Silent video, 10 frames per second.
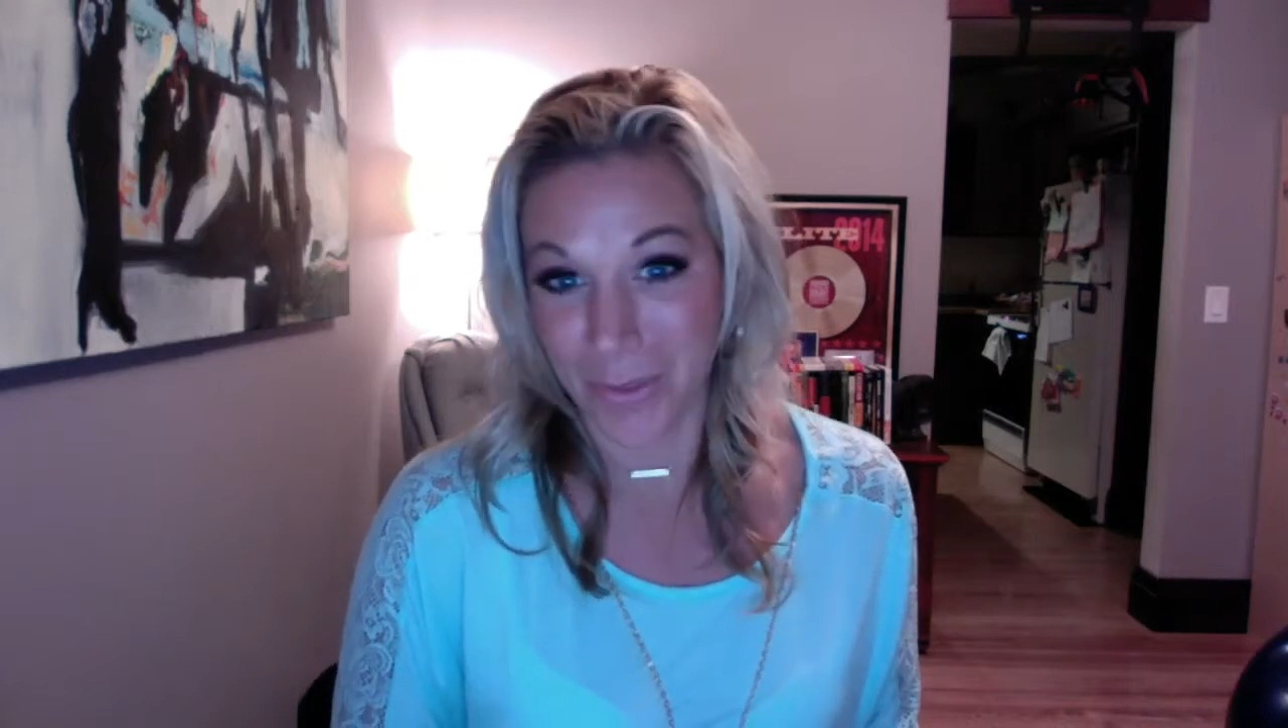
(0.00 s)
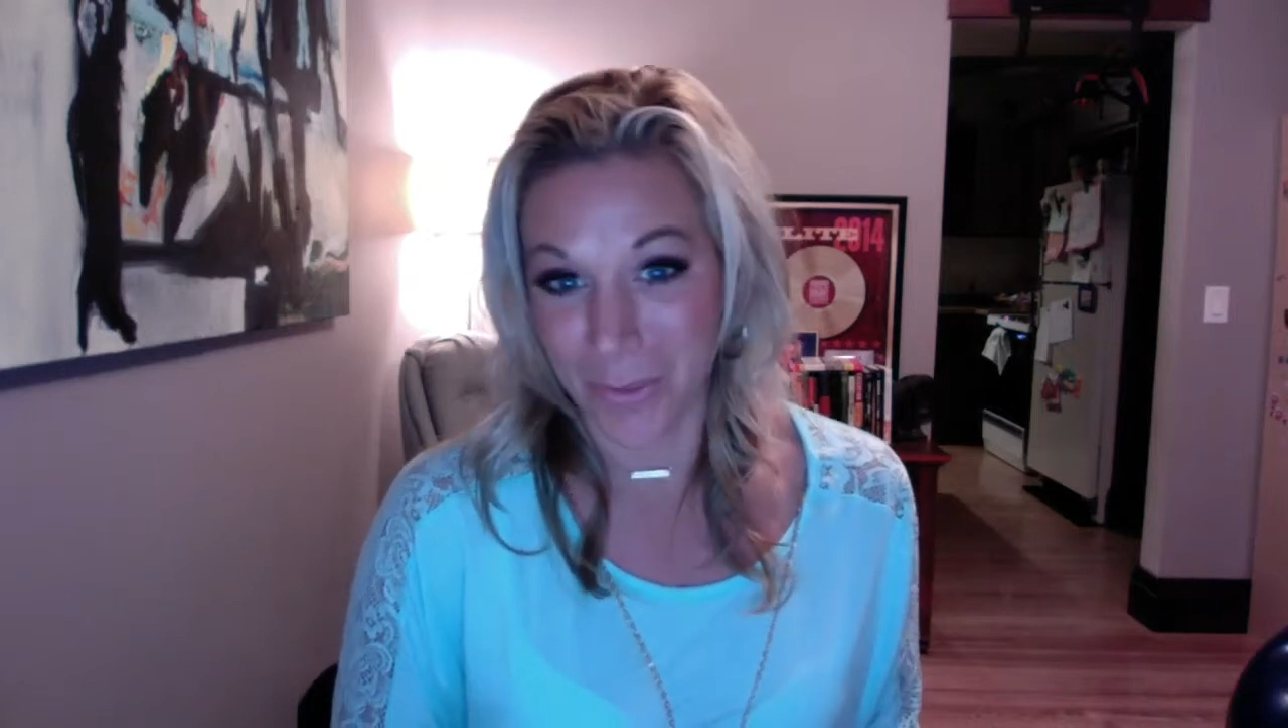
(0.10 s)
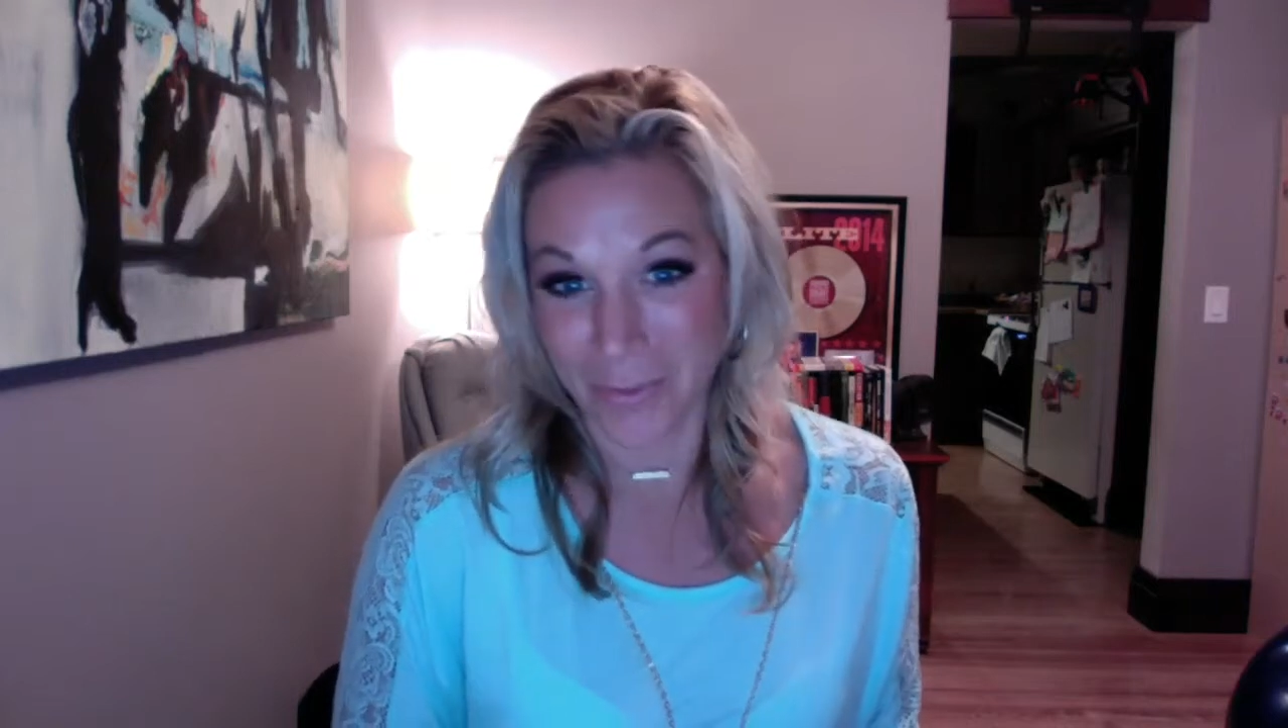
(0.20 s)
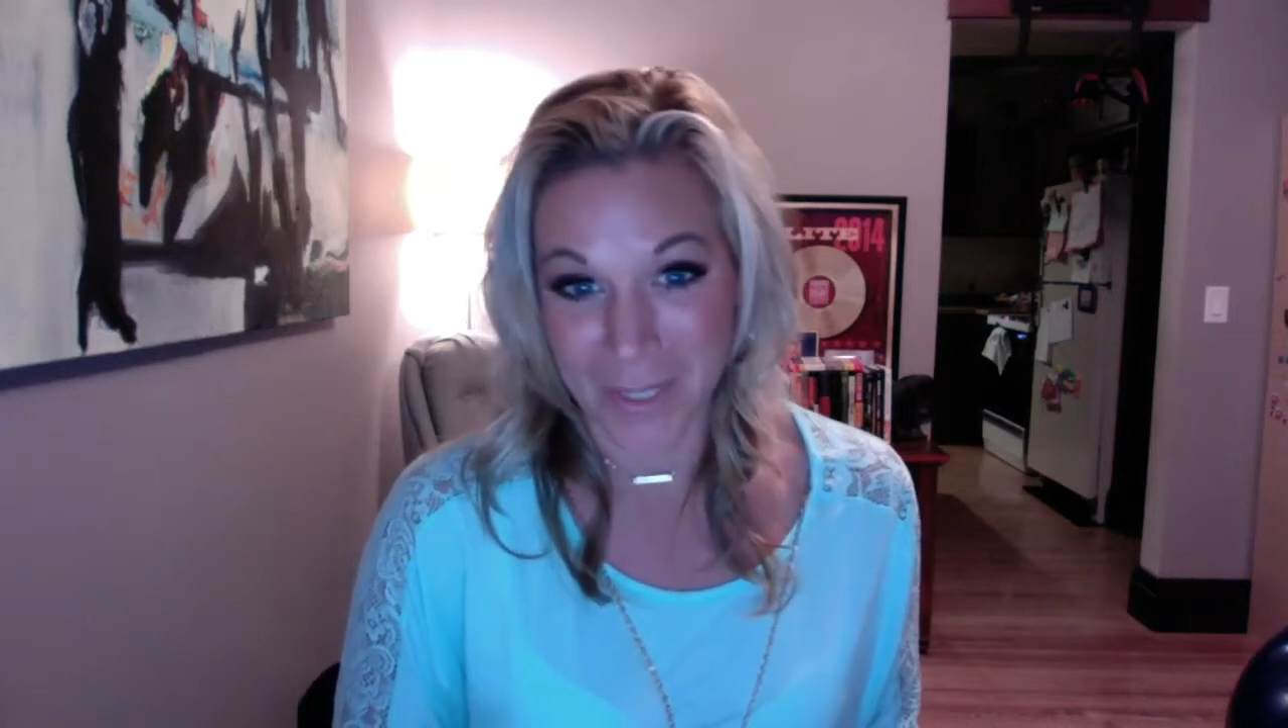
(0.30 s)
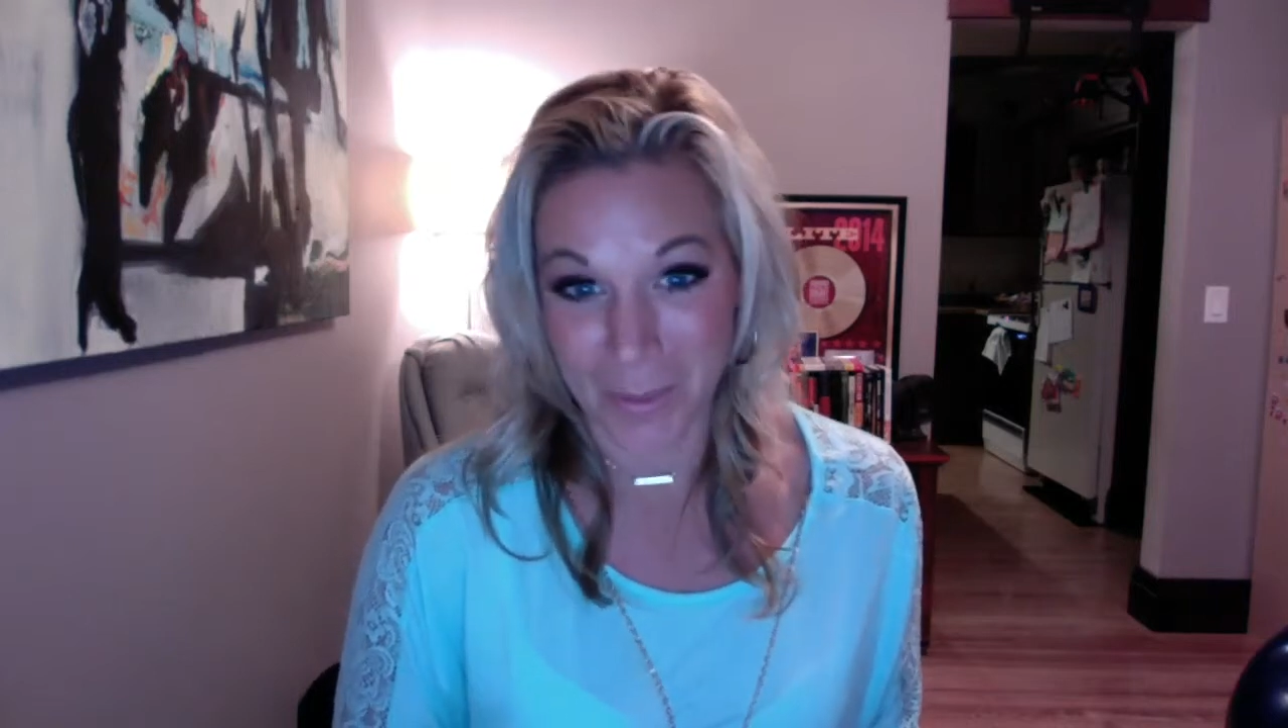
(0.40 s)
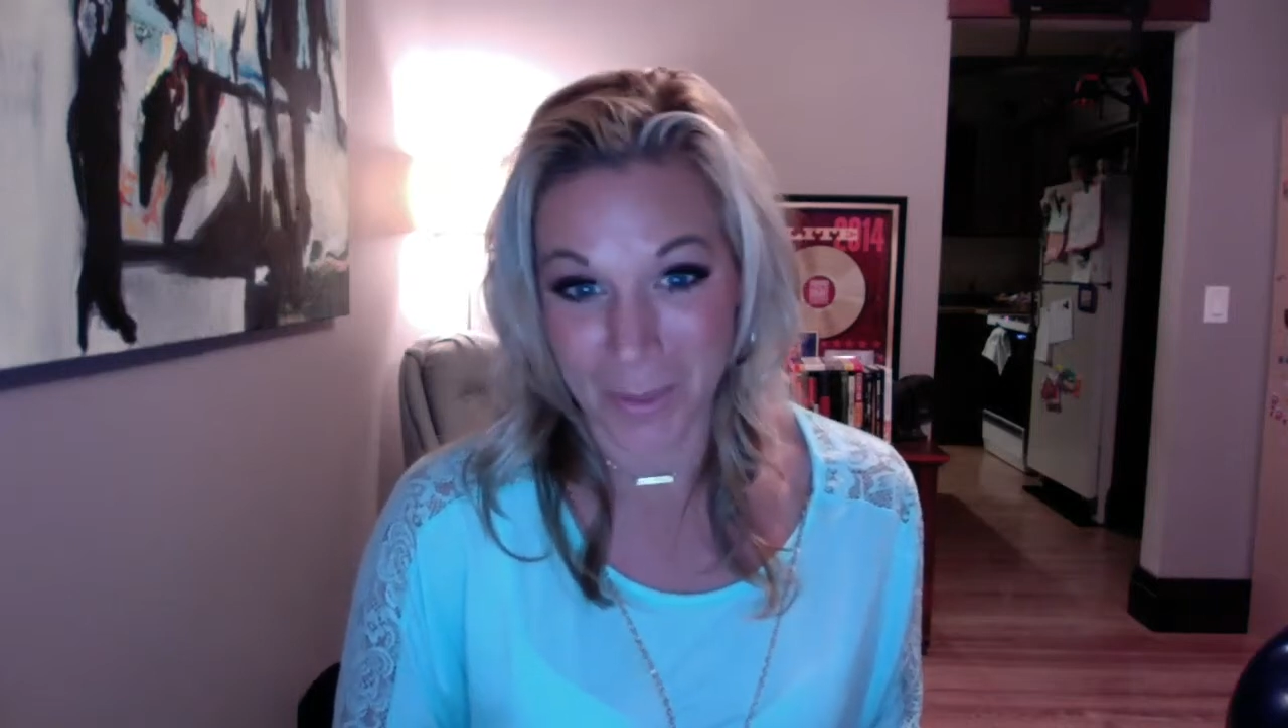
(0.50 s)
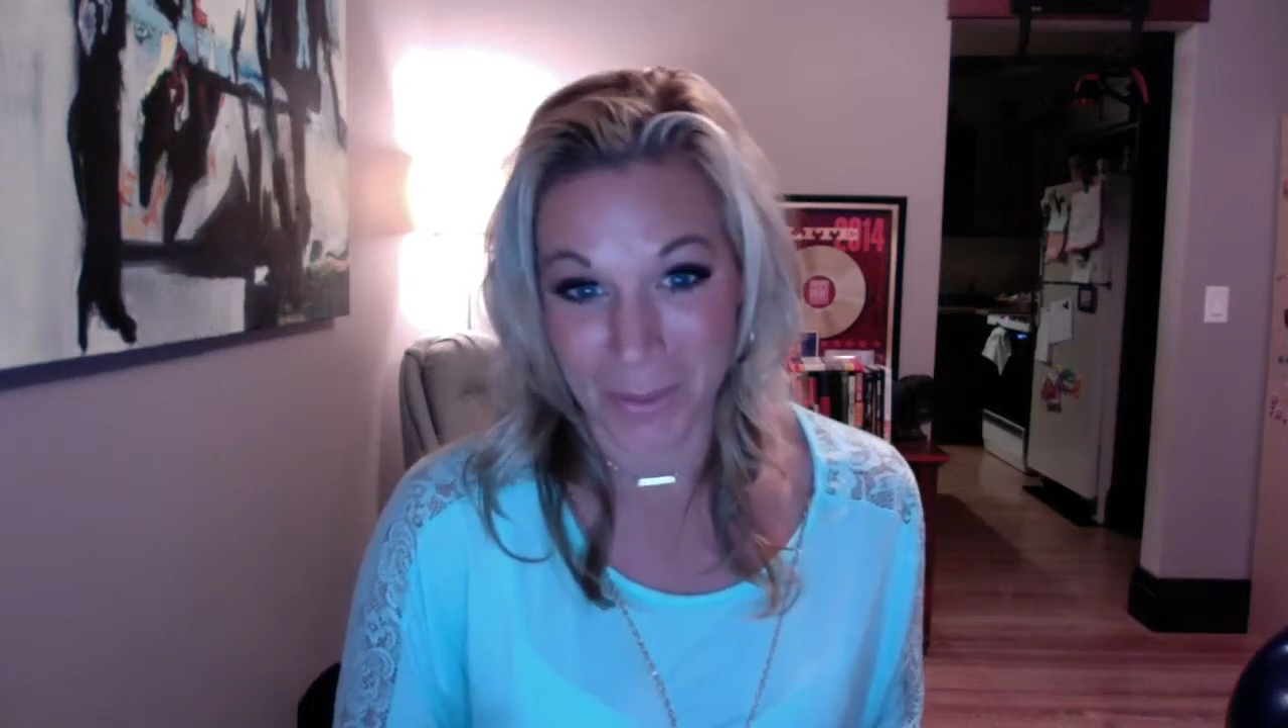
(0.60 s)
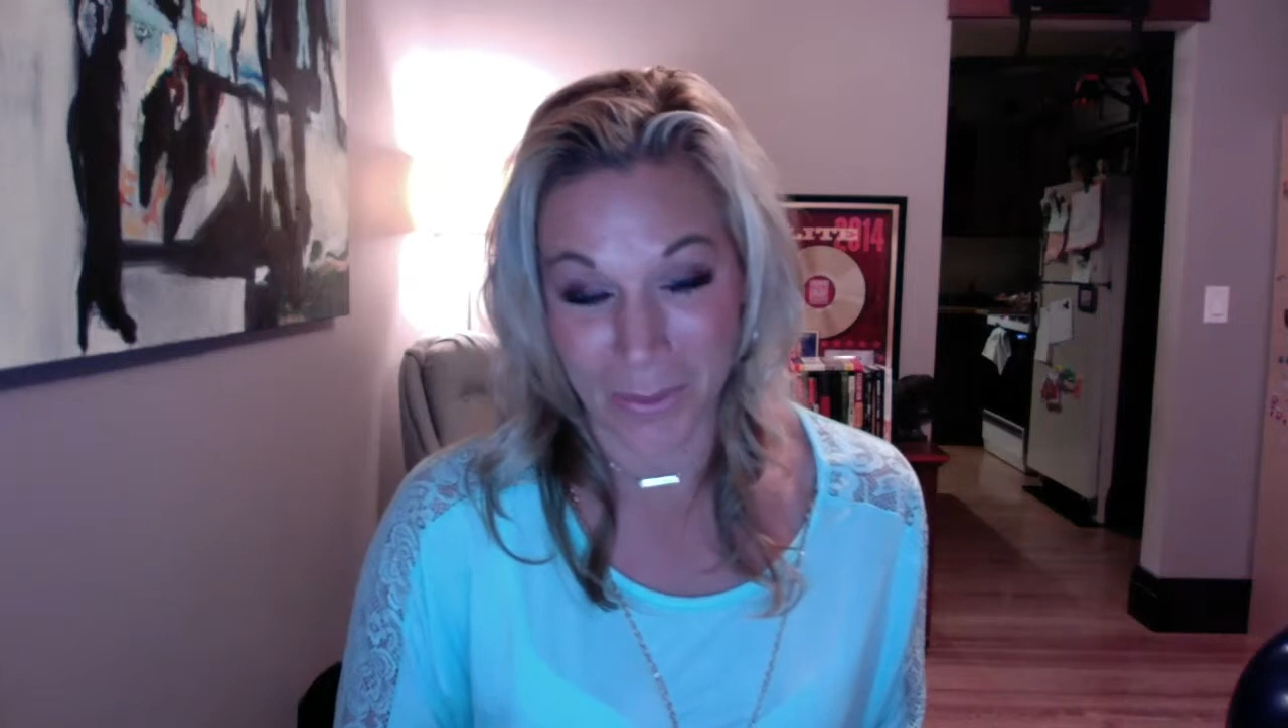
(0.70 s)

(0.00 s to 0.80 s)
No Facebook.